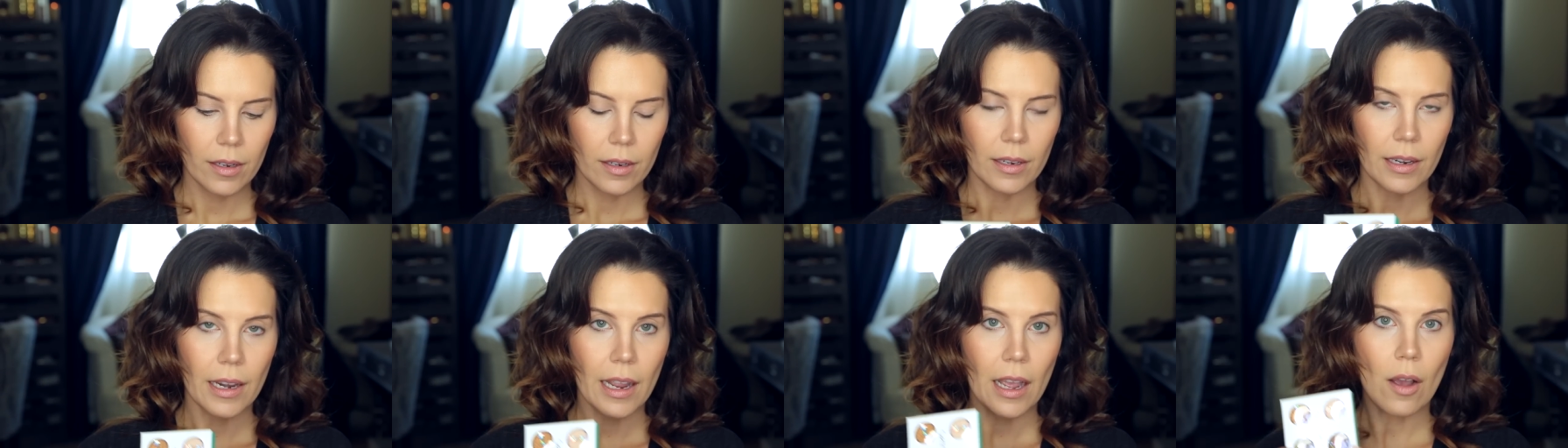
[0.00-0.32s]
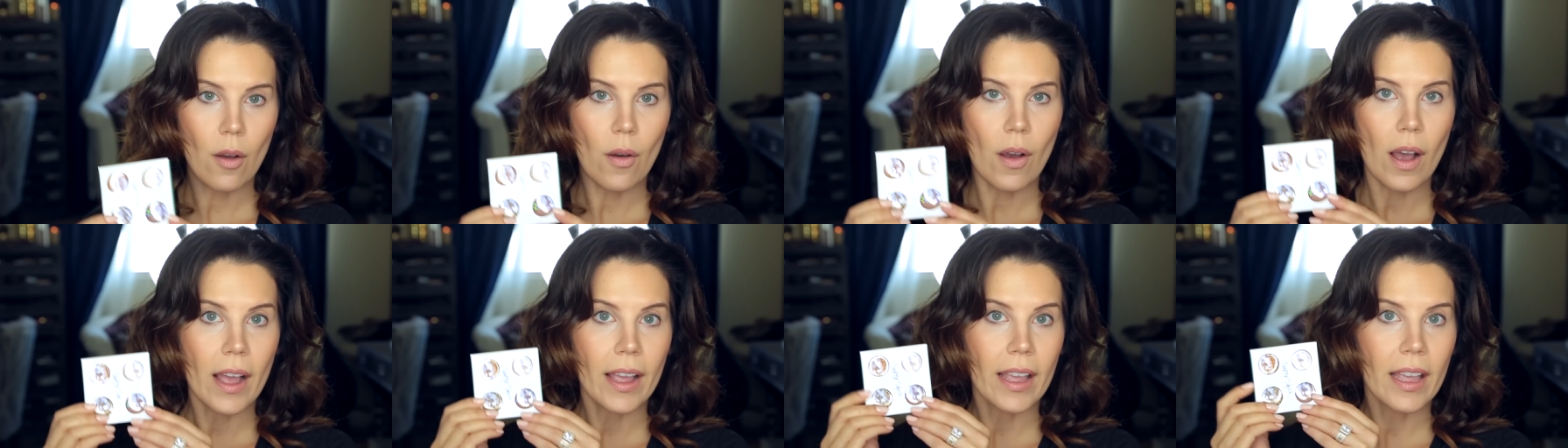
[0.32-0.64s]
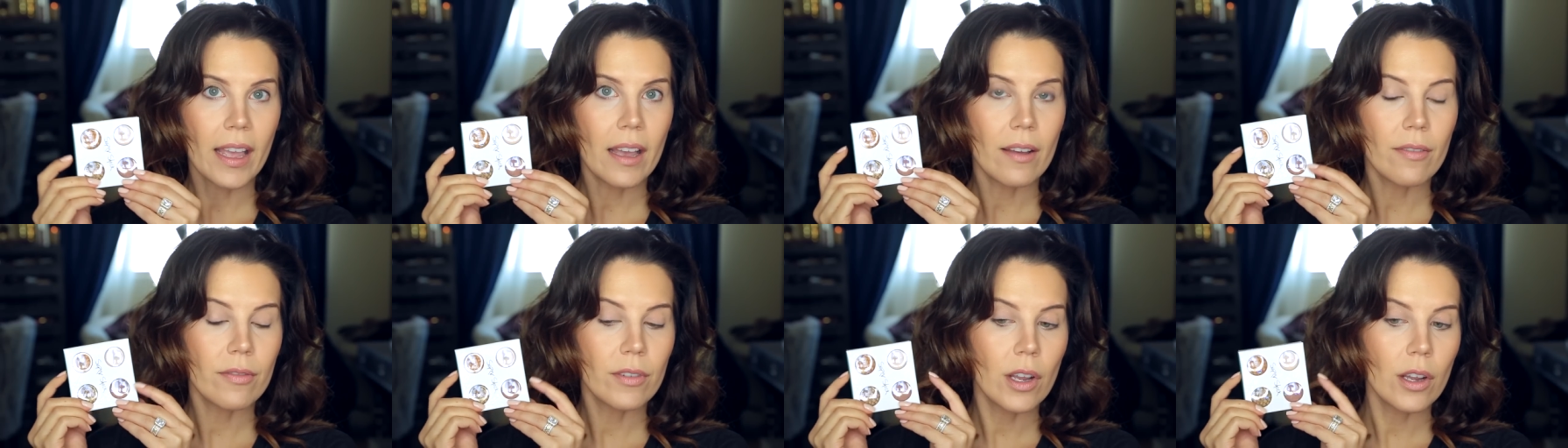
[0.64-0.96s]
Now I
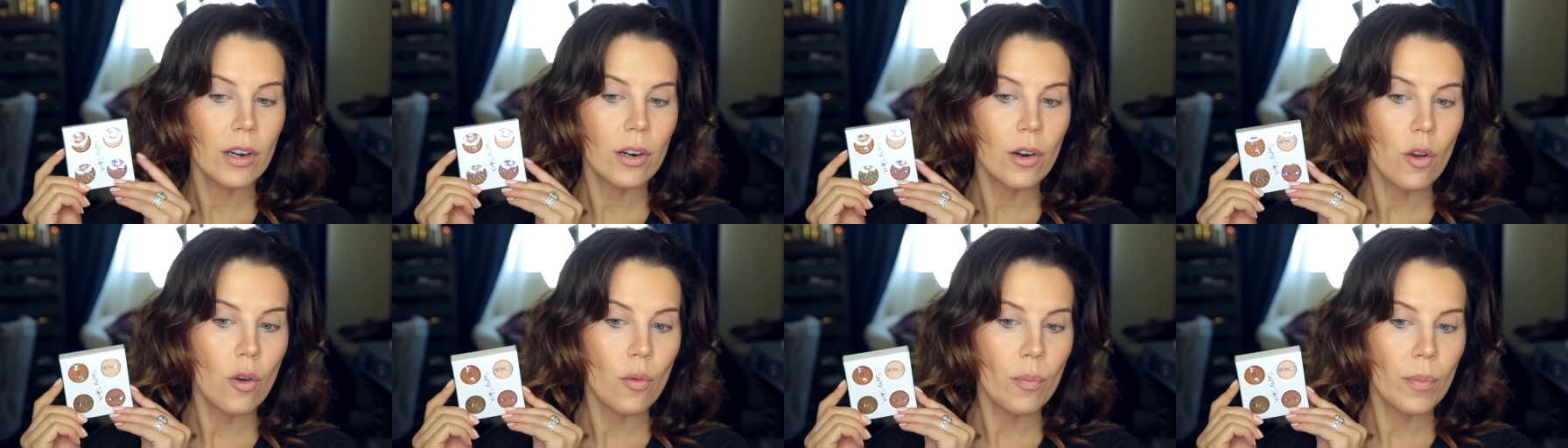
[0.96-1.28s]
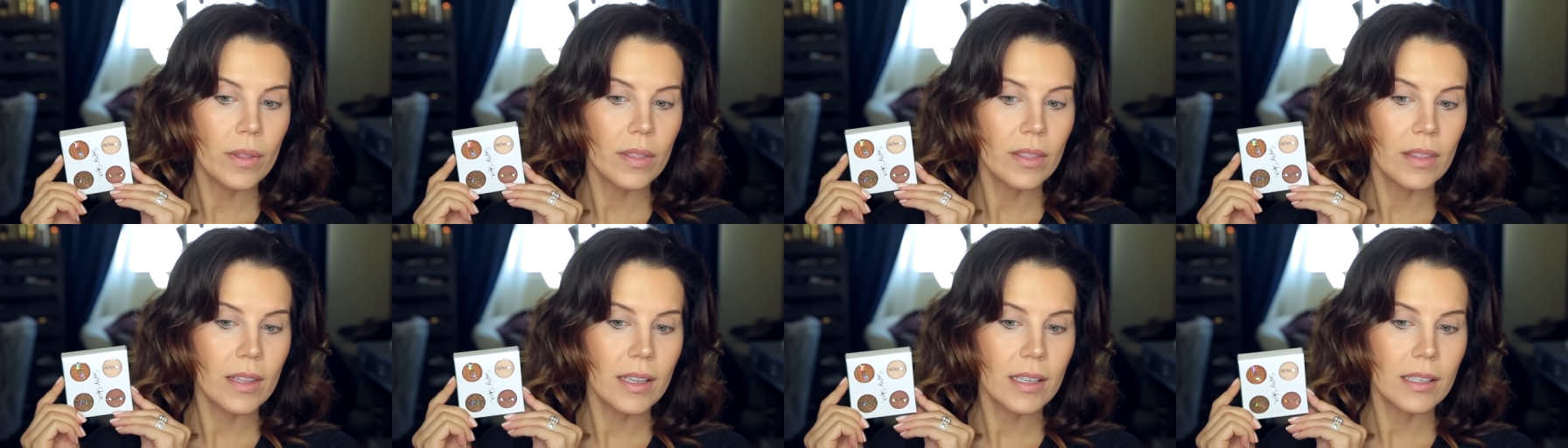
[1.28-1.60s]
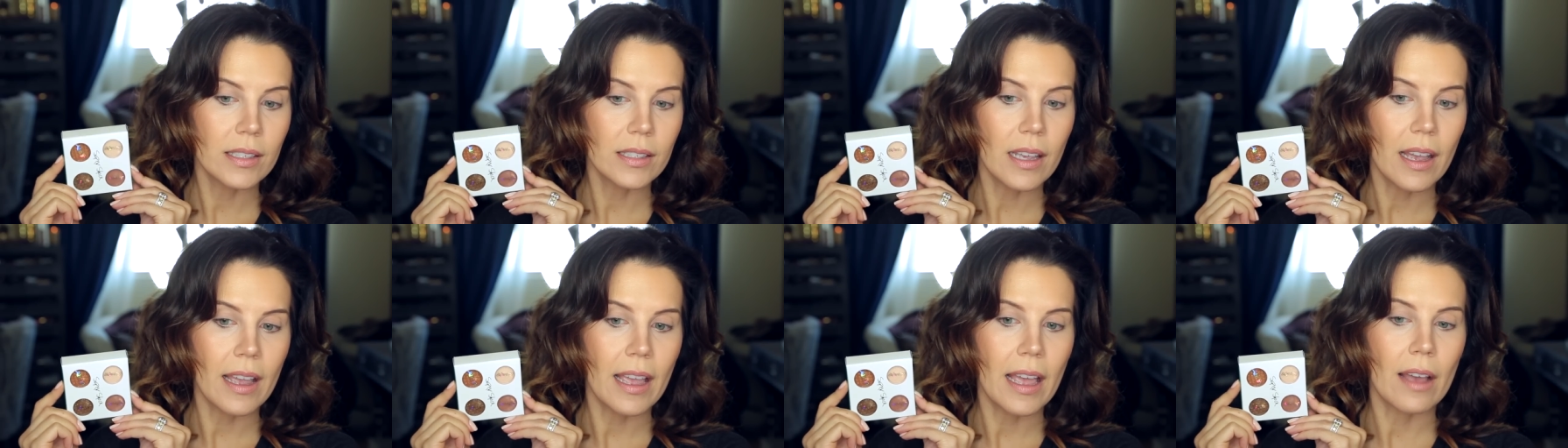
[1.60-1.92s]
have not opened
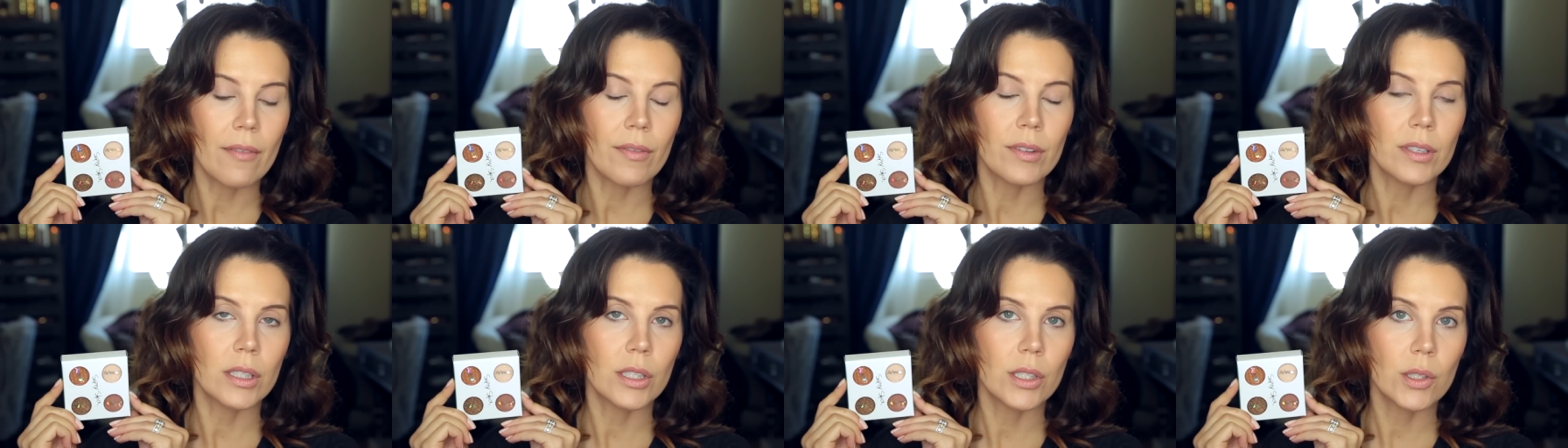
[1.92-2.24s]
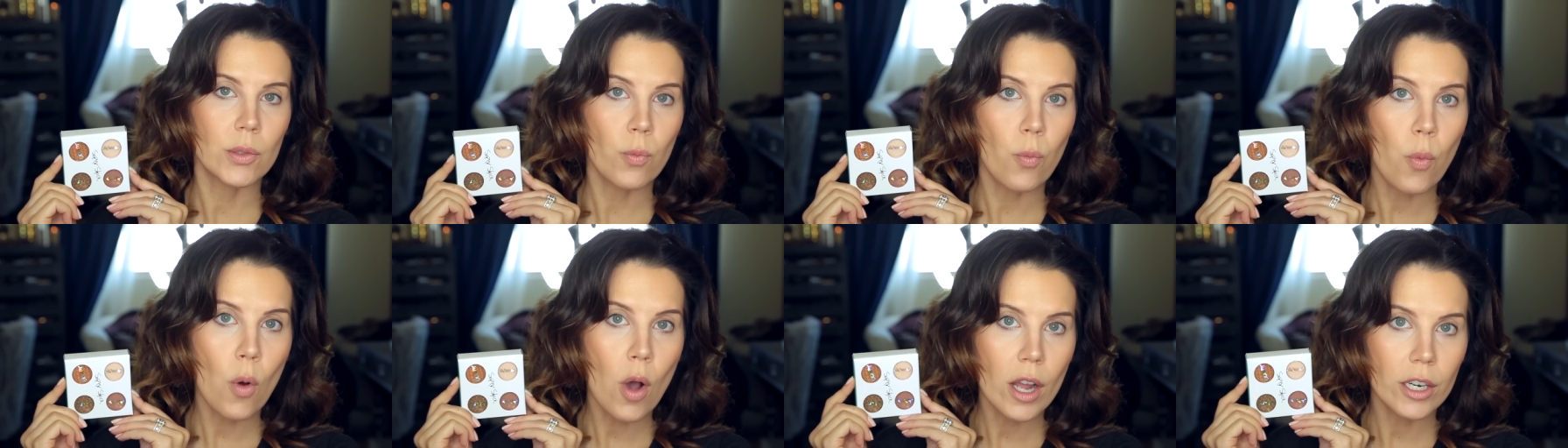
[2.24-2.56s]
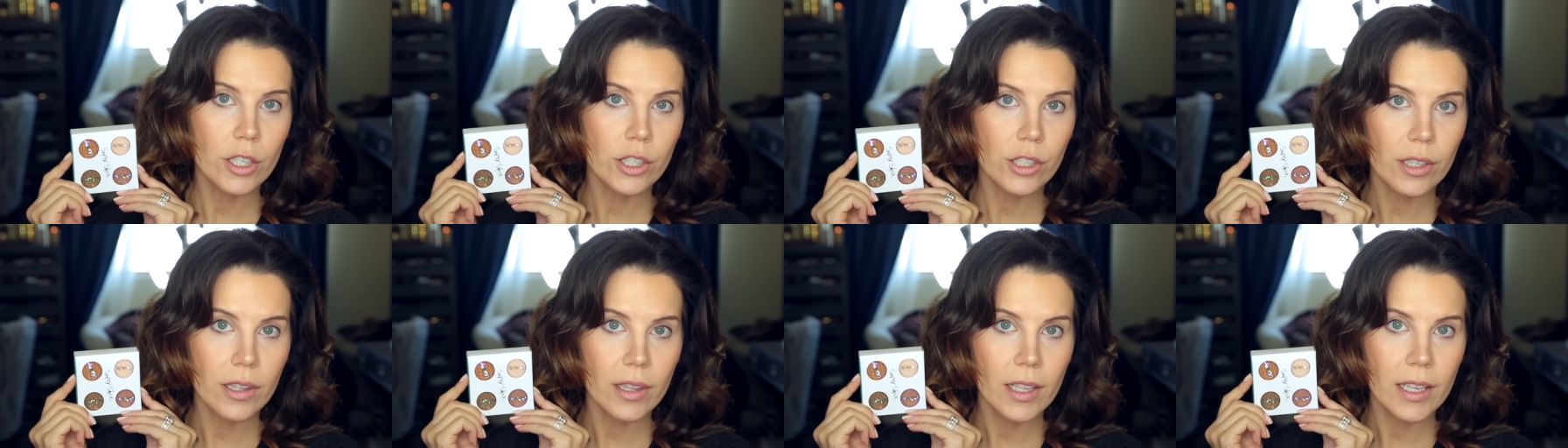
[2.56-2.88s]
this, I haven't
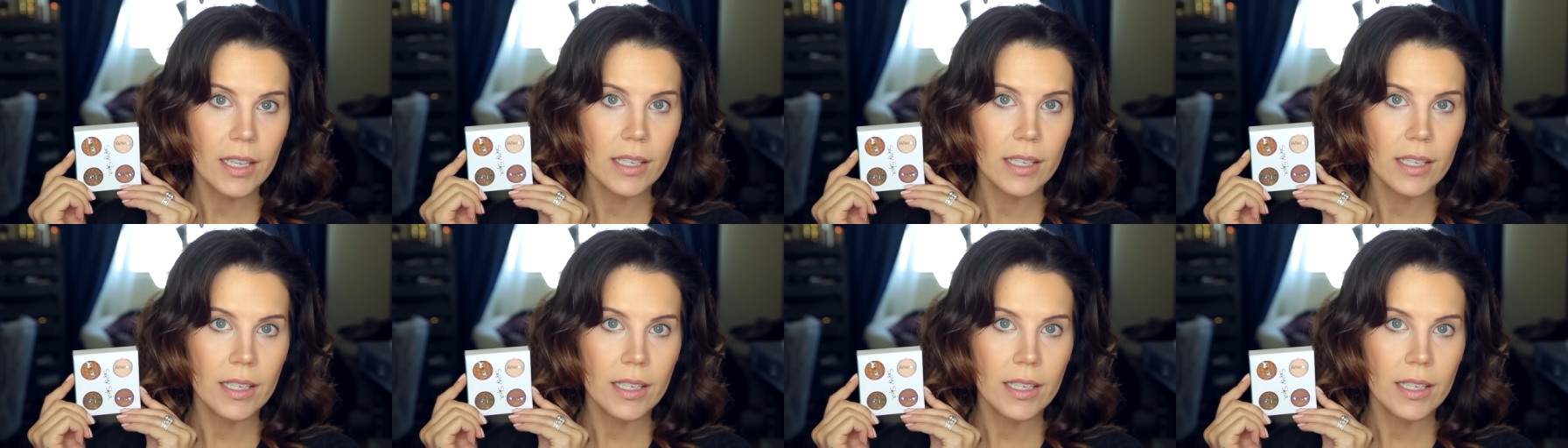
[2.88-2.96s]
swatched